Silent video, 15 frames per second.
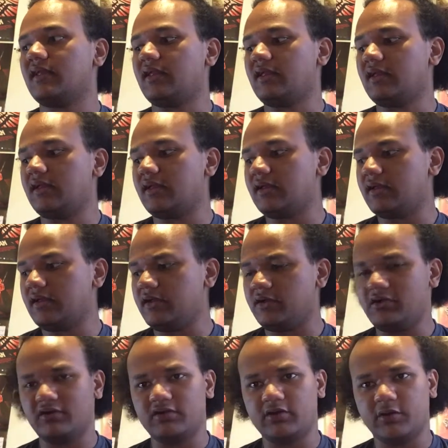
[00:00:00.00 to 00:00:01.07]

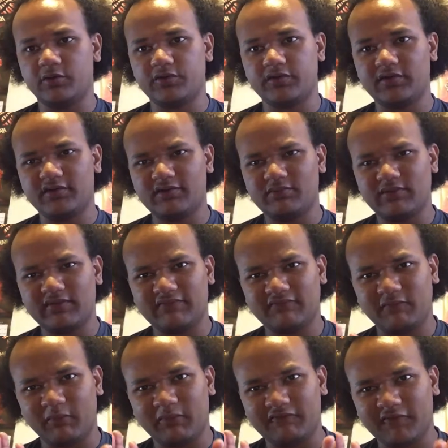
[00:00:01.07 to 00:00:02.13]
when
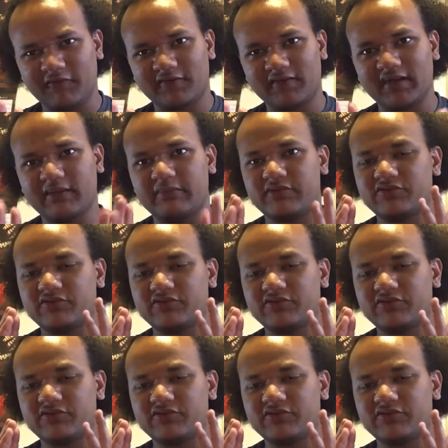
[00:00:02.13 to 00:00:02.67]
we first see him,